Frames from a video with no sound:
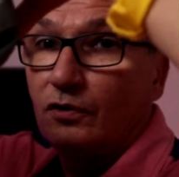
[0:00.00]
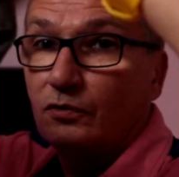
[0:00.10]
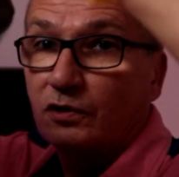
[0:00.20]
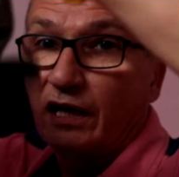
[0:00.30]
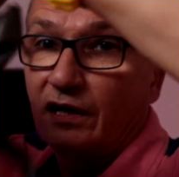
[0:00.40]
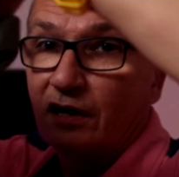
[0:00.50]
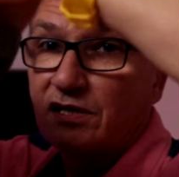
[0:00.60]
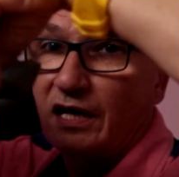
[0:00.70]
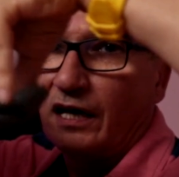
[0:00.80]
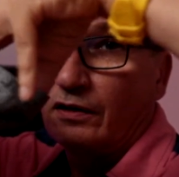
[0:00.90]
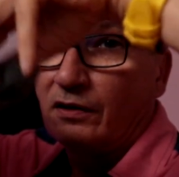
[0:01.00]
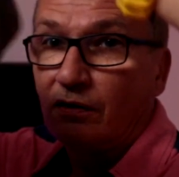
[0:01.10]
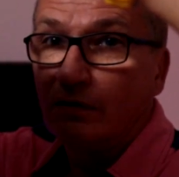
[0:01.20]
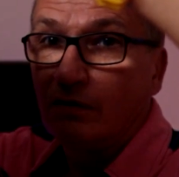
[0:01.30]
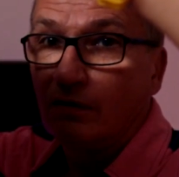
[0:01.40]
you can extend
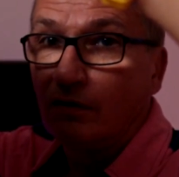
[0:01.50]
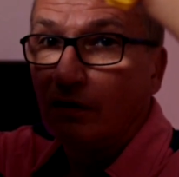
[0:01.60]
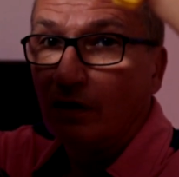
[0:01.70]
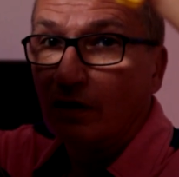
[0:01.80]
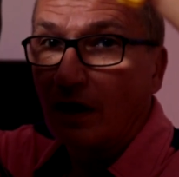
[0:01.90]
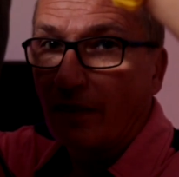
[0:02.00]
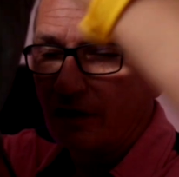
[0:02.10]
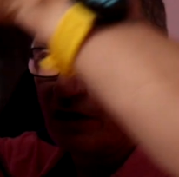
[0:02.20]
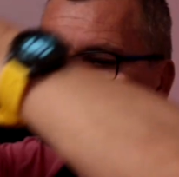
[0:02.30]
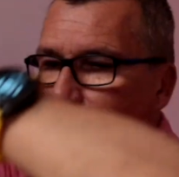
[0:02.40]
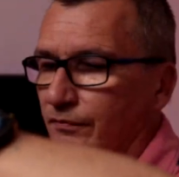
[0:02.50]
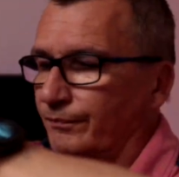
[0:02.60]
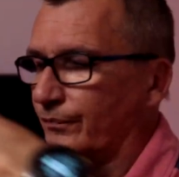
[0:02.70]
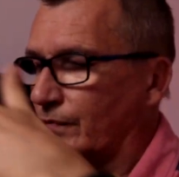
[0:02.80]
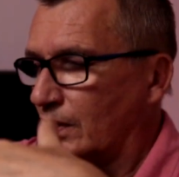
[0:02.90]
another 10.
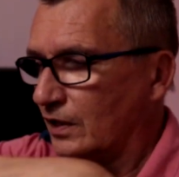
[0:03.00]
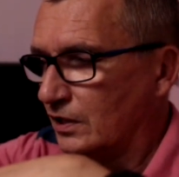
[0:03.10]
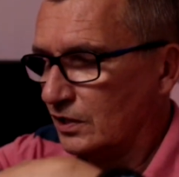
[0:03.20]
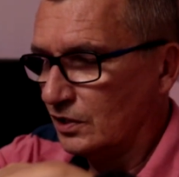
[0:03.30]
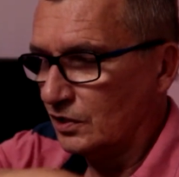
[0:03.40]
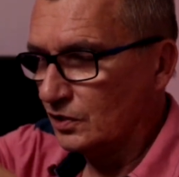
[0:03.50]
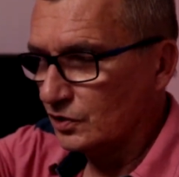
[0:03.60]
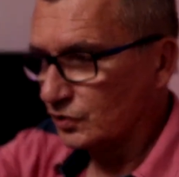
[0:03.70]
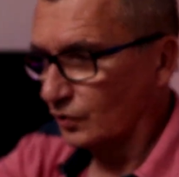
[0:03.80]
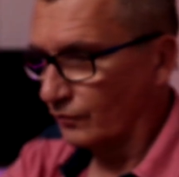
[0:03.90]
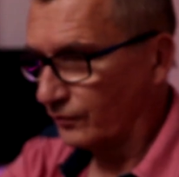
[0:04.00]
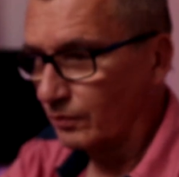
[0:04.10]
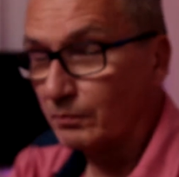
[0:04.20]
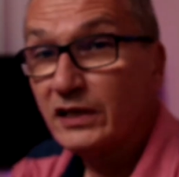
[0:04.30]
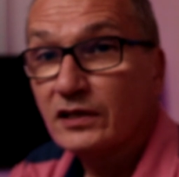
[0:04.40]
So
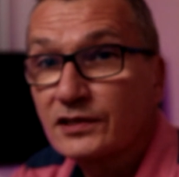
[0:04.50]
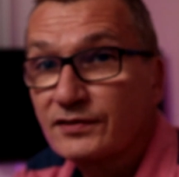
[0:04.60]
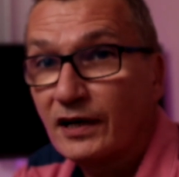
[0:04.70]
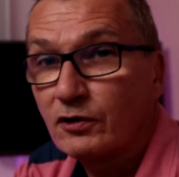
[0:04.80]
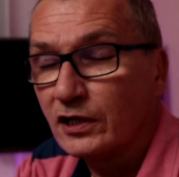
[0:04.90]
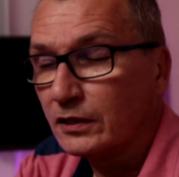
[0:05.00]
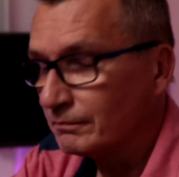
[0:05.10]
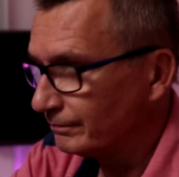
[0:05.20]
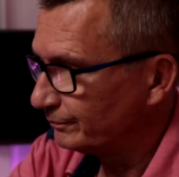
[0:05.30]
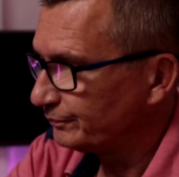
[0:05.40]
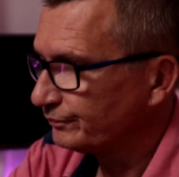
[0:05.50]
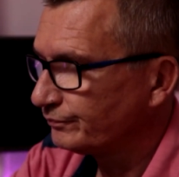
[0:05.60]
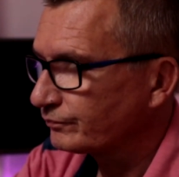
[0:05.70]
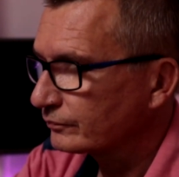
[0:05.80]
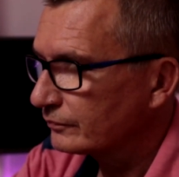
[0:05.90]
for me it's very
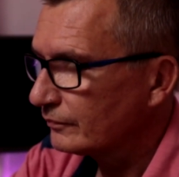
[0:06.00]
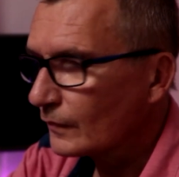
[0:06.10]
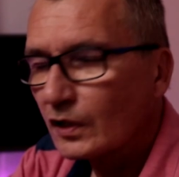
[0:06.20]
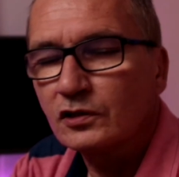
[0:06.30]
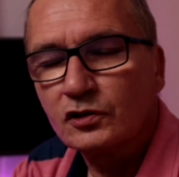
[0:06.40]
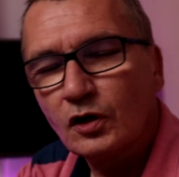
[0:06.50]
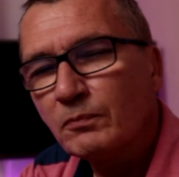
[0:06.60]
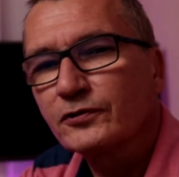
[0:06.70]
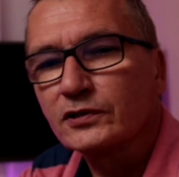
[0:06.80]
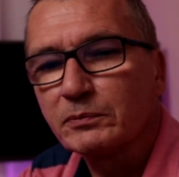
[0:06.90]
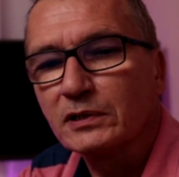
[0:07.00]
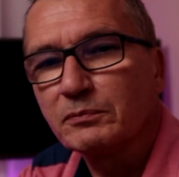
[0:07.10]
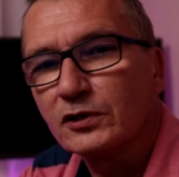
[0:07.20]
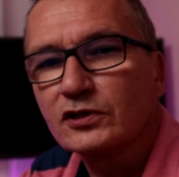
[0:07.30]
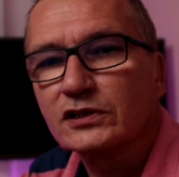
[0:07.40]
comfortable
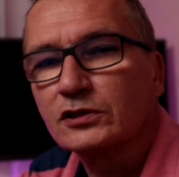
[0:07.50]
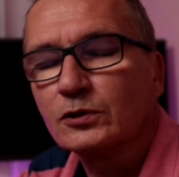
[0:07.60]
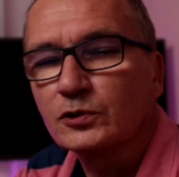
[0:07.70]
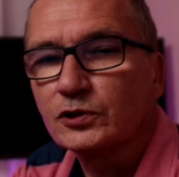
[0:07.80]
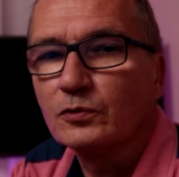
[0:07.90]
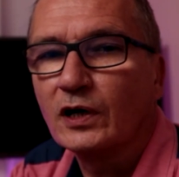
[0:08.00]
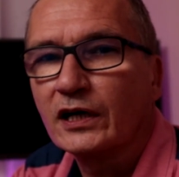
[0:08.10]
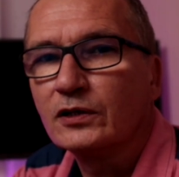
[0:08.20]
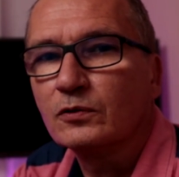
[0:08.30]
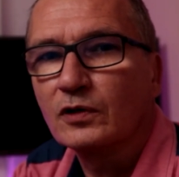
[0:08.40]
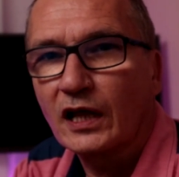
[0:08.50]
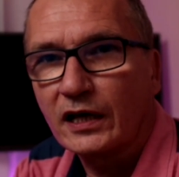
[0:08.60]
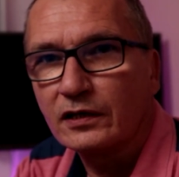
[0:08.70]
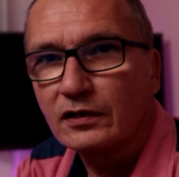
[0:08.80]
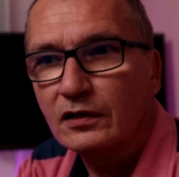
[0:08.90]
because I told you I don't
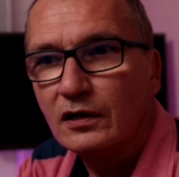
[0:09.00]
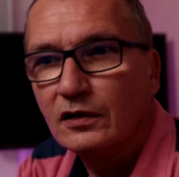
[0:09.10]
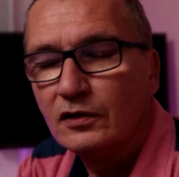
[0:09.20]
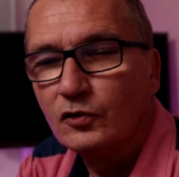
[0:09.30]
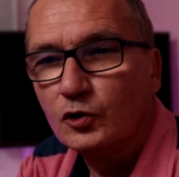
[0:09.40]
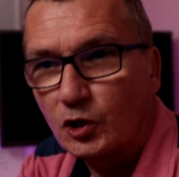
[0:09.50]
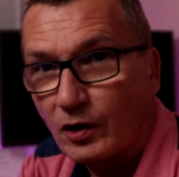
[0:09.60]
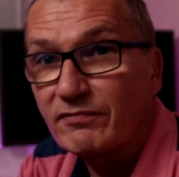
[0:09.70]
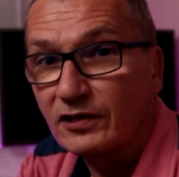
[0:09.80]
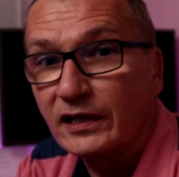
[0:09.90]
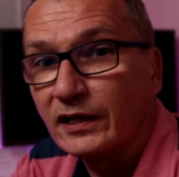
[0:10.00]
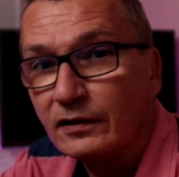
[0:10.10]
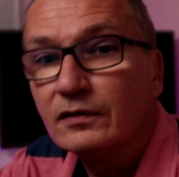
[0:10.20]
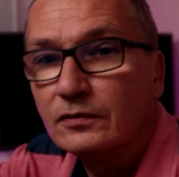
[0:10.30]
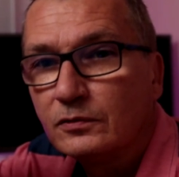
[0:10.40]
like
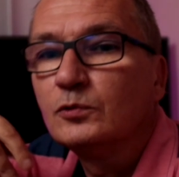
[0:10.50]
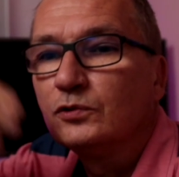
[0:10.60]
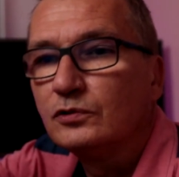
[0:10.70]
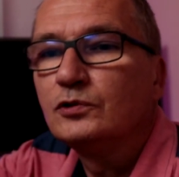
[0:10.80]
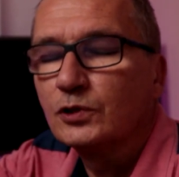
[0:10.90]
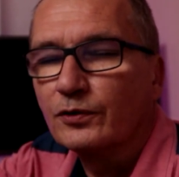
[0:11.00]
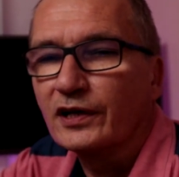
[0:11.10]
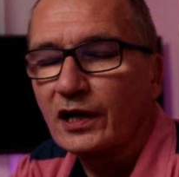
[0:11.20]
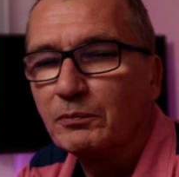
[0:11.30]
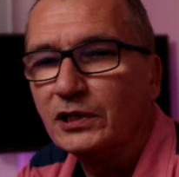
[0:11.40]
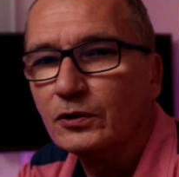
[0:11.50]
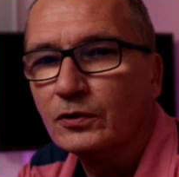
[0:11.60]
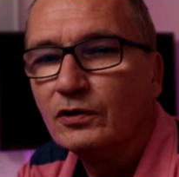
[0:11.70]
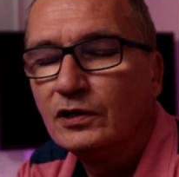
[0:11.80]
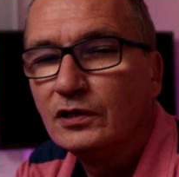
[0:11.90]
traveling to the
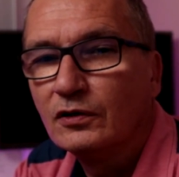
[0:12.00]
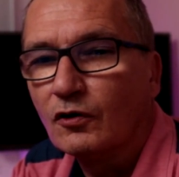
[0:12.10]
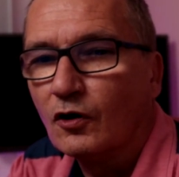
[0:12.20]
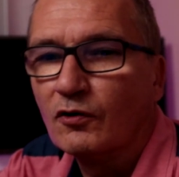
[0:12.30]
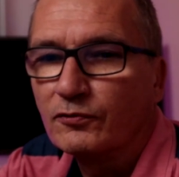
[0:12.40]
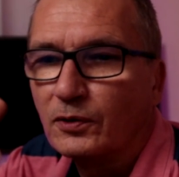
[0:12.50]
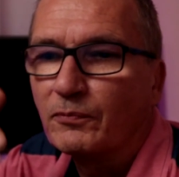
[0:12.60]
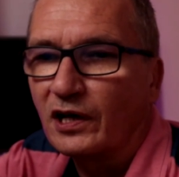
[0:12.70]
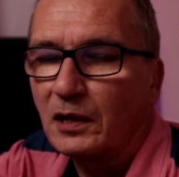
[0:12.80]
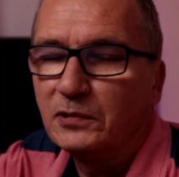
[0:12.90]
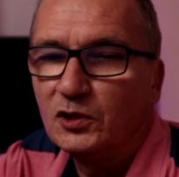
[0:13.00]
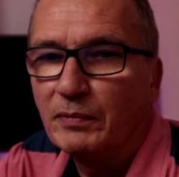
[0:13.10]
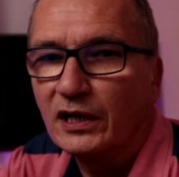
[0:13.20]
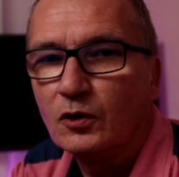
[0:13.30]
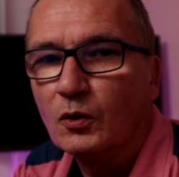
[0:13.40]
Camino or from the Camino
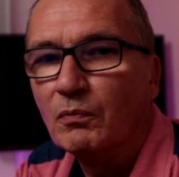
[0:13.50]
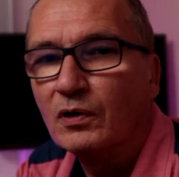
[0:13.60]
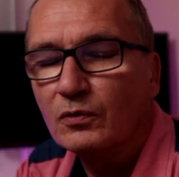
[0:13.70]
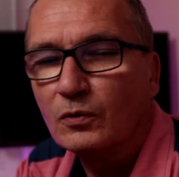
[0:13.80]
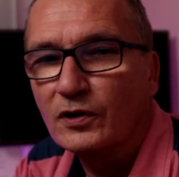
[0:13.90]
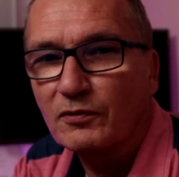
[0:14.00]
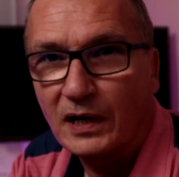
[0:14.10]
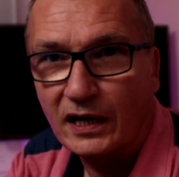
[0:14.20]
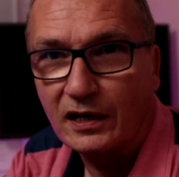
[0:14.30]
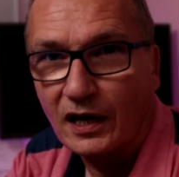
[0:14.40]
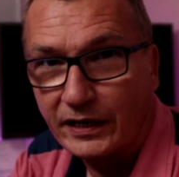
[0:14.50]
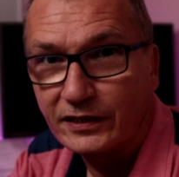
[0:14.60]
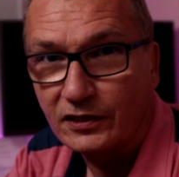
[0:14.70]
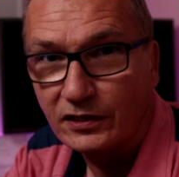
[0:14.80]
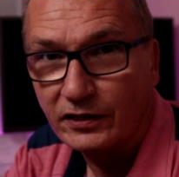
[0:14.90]
back home with my
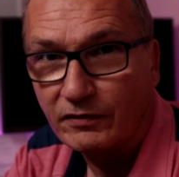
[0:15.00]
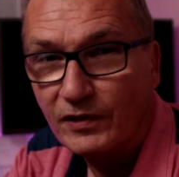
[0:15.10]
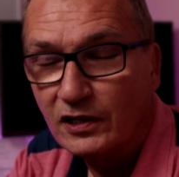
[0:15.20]
hiking gear.